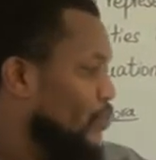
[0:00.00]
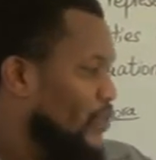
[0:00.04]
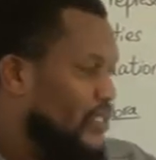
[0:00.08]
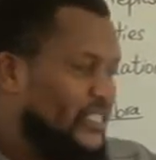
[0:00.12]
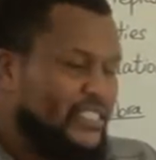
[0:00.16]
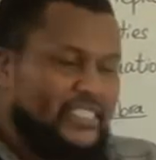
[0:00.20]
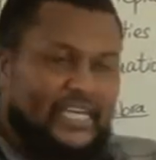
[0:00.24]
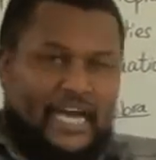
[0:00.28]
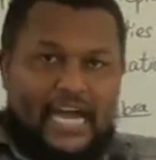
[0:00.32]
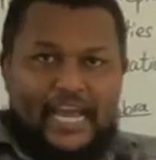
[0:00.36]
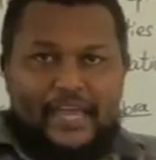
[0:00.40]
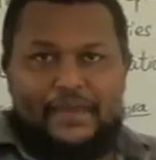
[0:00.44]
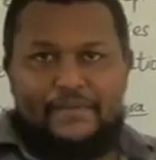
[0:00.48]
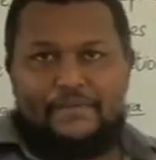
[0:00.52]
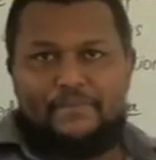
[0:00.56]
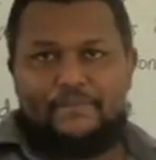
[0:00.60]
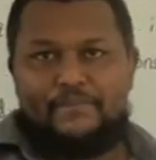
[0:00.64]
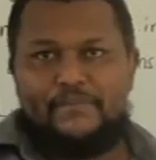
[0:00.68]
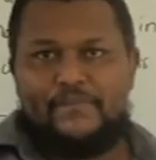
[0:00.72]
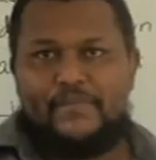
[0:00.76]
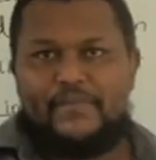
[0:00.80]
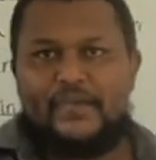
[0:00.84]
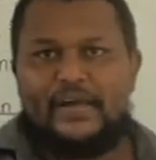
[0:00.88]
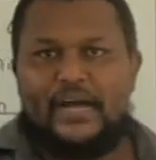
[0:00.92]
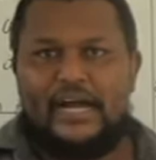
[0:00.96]

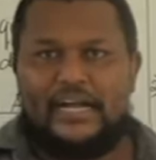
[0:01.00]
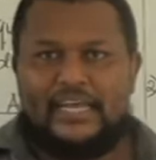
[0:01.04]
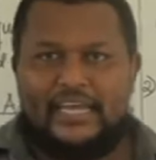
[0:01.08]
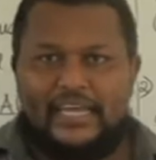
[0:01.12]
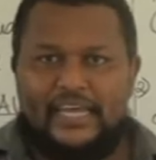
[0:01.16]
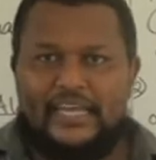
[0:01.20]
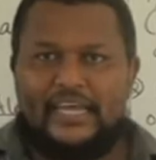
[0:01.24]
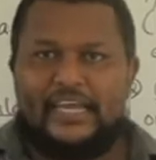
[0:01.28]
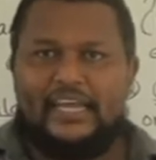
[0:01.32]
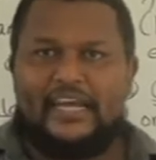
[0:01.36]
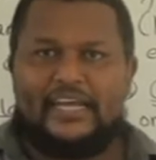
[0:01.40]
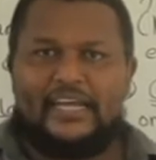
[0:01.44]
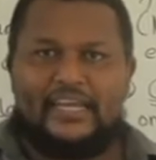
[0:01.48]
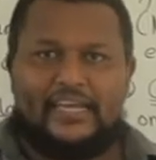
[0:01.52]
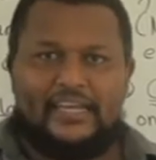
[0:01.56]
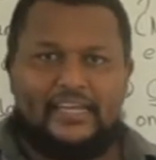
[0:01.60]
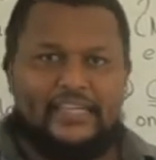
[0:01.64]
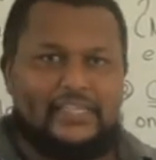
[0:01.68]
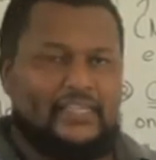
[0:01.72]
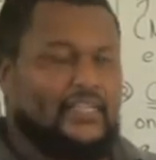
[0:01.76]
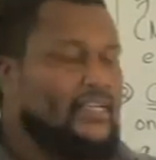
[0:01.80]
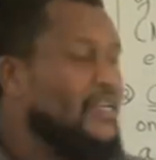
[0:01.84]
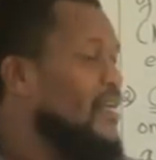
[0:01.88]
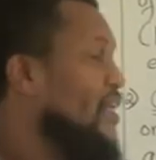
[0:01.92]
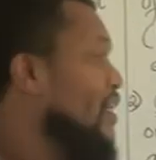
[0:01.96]
time again and
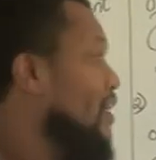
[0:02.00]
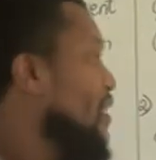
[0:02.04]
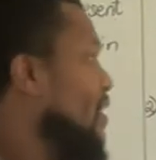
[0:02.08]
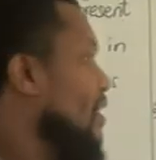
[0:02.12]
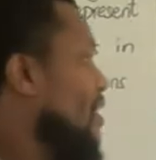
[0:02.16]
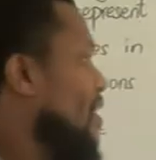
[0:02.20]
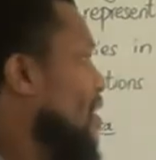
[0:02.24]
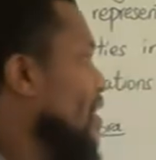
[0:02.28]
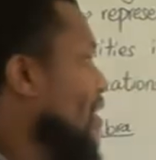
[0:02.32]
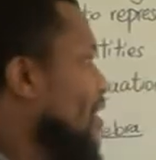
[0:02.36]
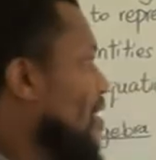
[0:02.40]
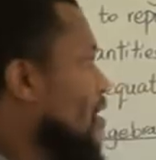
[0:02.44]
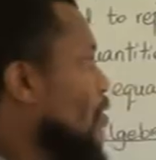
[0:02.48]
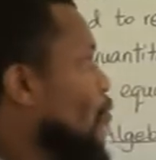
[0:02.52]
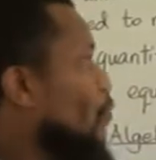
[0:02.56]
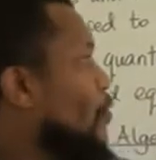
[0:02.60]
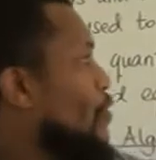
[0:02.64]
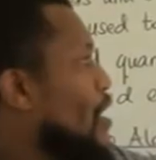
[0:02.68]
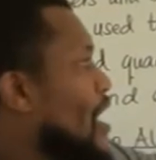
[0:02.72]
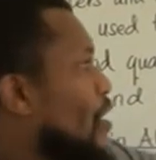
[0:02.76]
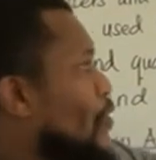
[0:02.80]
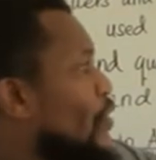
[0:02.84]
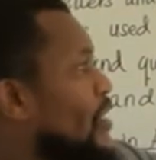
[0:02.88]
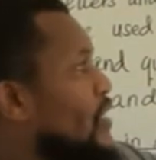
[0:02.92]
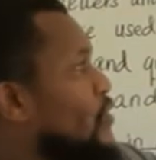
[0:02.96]
again. We
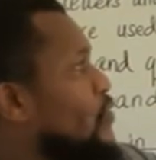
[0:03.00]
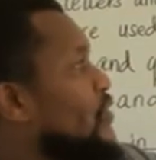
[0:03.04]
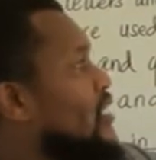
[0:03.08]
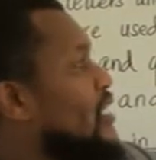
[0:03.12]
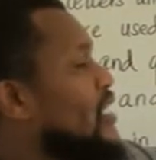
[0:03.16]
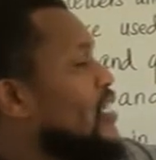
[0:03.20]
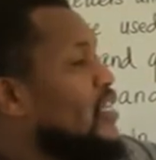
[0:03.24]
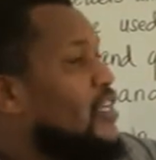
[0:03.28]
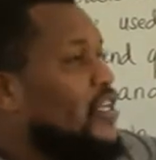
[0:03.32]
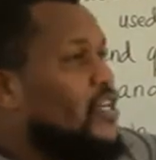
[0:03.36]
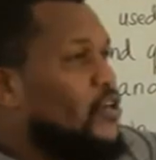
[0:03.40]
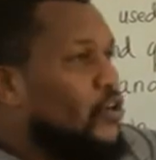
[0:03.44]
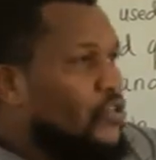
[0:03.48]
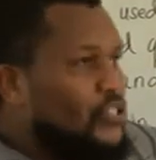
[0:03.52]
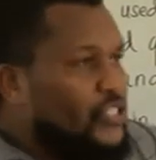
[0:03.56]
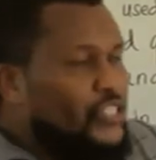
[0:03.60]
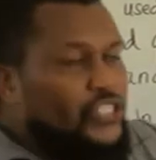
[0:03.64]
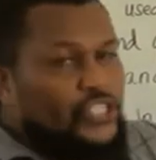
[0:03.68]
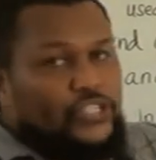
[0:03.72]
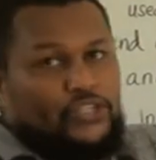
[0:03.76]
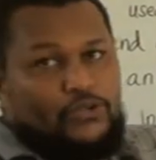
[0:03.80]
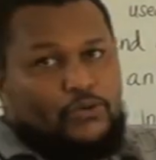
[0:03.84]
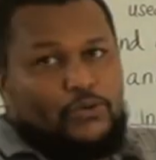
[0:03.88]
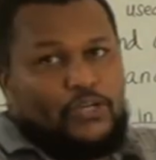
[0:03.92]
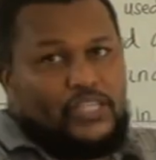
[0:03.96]
are going to still
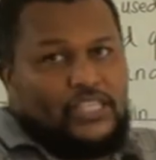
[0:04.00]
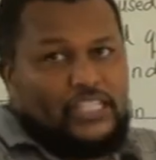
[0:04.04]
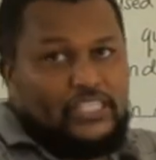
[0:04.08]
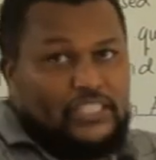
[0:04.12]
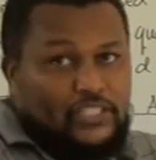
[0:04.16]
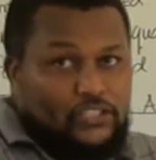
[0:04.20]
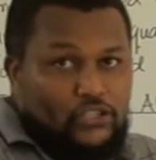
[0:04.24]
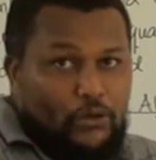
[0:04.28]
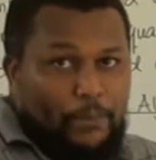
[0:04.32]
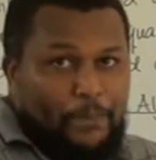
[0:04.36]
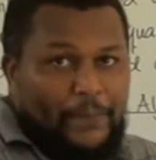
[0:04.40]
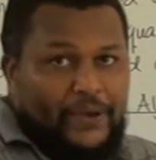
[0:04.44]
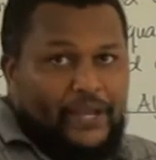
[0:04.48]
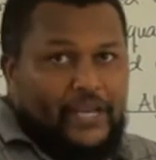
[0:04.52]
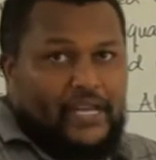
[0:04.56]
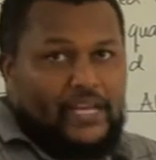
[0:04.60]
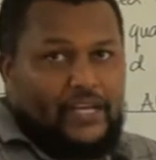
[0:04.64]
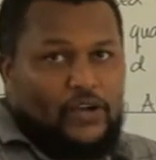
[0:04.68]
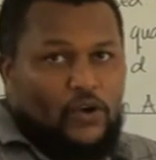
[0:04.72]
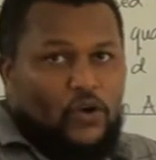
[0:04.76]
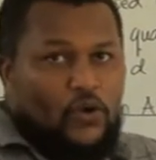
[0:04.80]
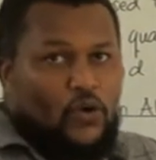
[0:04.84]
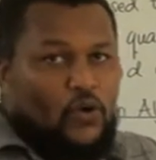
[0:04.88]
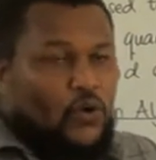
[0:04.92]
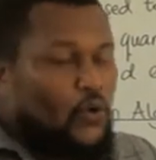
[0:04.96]
continue with this topic.
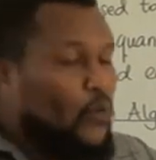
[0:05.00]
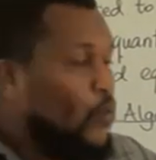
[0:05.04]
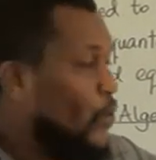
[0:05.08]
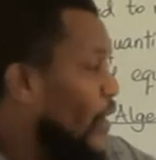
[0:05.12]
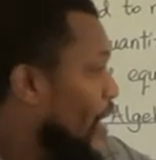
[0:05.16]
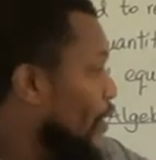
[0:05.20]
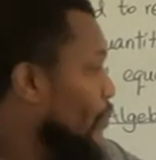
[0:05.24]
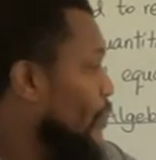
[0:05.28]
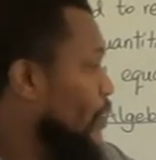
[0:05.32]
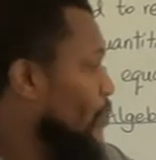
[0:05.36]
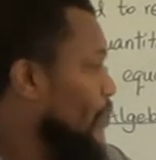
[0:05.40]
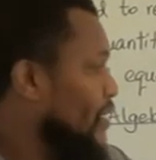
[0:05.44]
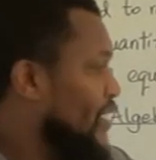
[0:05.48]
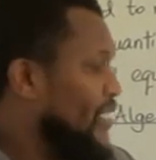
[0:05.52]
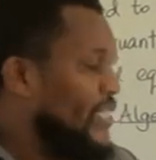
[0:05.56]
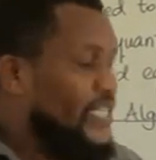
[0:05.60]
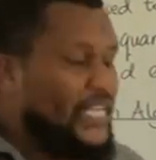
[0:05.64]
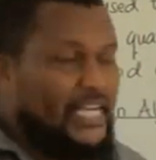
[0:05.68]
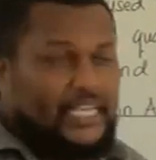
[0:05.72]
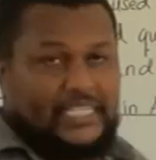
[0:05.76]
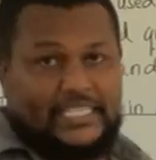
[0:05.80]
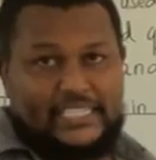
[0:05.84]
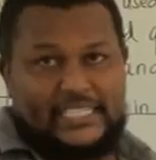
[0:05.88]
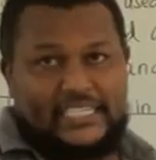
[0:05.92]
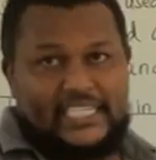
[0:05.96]
When we meet
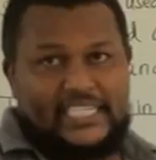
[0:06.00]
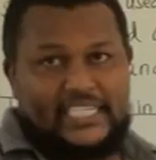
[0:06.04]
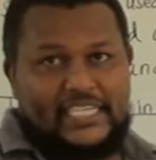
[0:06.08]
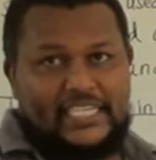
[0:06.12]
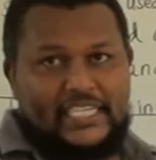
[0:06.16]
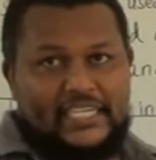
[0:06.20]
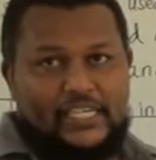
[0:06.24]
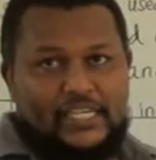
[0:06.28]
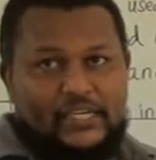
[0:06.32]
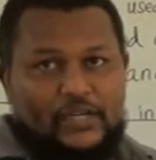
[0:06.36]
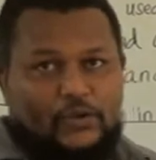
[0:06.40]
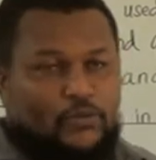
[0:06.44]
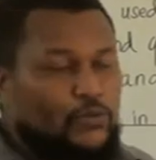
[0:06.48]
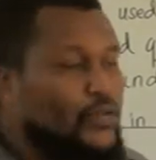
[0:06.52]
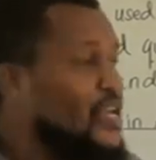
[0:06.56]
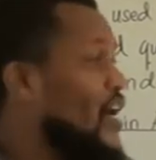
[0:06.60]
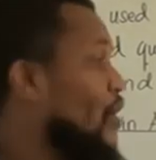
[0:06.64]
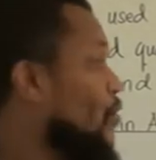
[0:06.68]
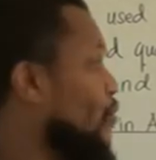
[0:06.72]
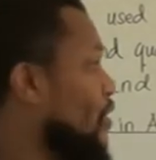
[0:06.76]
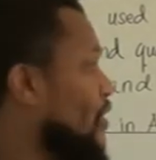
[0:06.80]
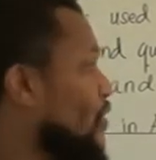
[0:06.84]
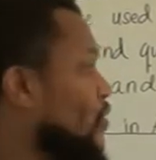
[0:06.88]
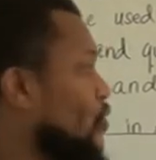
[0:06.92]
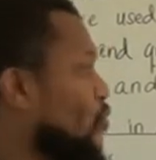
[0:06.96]
next, we are
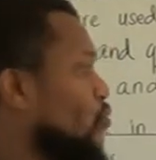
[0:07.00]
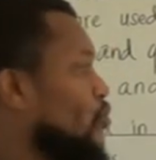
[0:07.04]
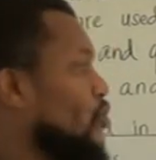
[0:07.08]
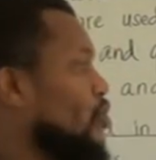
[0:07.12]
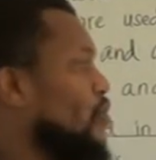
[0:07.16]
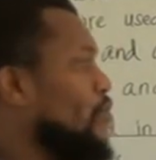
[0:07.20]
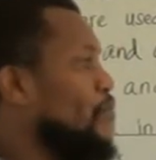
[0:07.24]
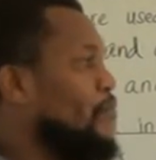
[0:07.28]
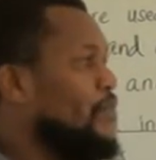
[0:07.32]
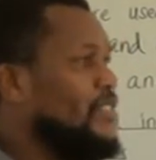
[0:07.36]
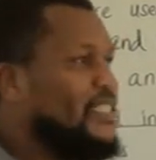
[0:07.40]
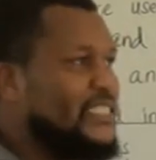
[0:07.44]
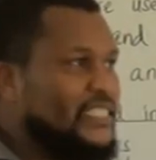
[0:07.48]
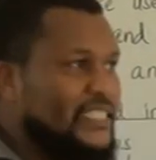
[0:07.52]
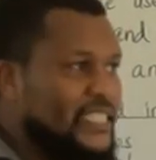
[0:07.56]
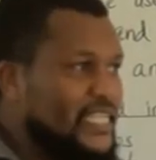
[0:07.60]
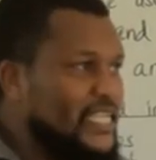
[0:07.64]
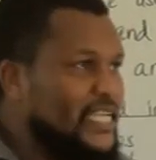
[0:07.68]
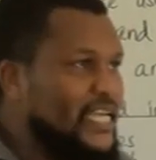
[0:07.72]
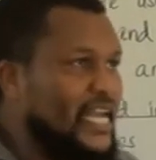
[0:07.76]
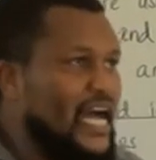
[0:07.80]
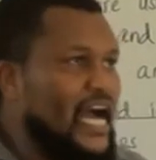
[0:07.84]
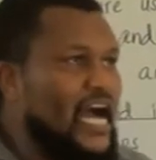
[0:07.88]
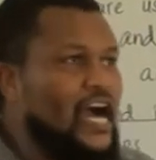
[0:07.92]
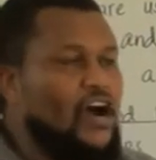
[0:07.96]
going to
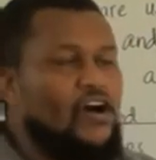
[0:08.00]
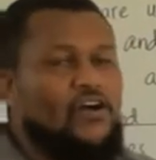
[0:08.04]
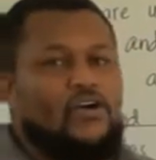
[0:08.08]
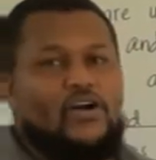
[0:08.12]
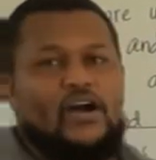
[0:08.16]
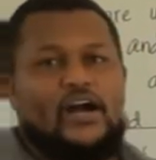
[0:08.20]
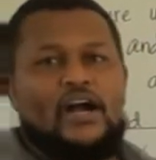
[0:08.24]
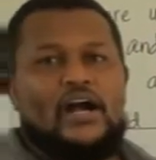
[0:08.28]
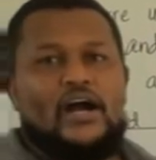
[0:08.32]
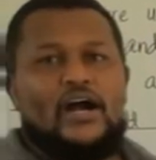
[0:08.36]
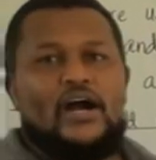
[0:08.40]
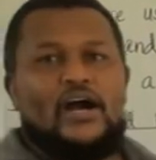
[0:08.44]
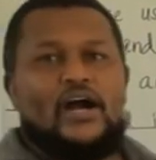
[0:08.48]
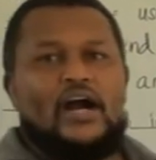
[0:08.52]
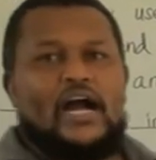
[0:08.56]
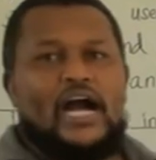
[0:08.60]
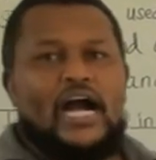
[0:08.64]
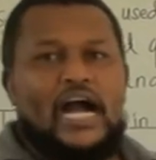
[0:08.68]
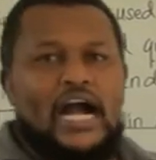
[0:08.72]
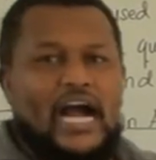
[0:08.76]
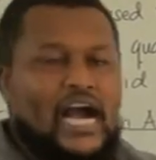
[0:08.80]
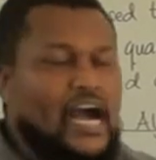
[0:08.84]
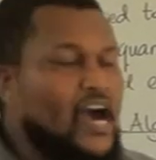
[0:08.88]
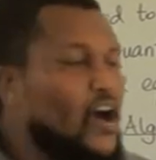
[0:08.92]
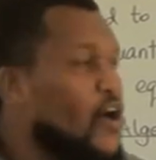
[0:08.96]
see now
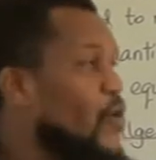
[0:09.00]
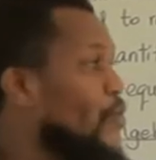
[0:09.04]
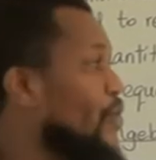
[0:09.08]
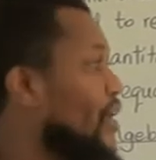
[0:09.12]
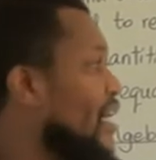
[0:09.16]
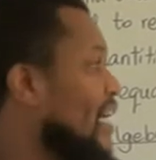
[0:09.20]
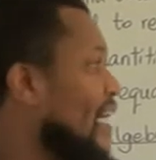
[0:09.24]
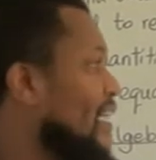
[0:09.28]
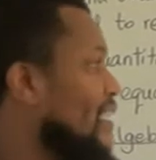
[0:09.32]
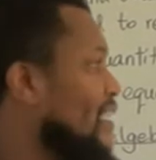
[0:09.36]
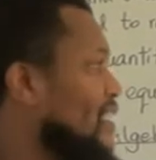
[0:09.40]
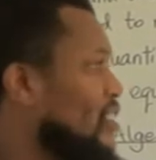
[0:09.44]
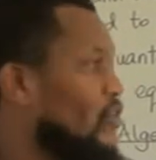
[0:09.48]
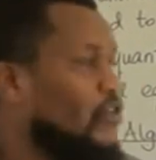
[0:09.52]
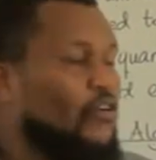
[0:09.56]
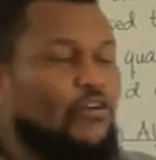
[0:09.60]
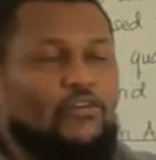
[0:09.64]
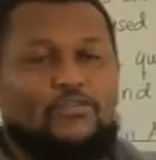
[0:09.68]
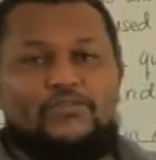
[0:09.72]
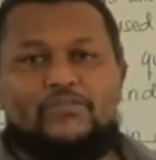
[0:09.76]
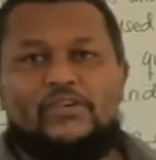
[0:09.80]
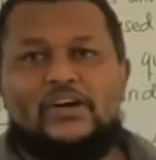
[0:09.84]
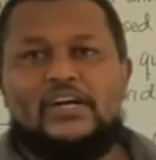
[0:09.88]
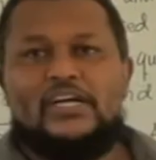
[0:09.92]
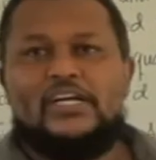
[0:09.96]
how we can
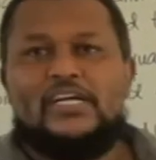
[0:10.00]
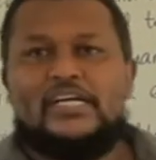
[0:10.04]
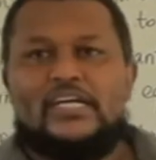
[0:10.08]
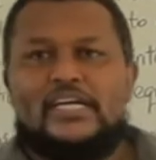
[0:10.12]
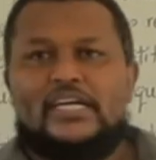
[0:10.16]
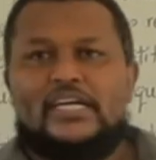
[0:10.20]
solve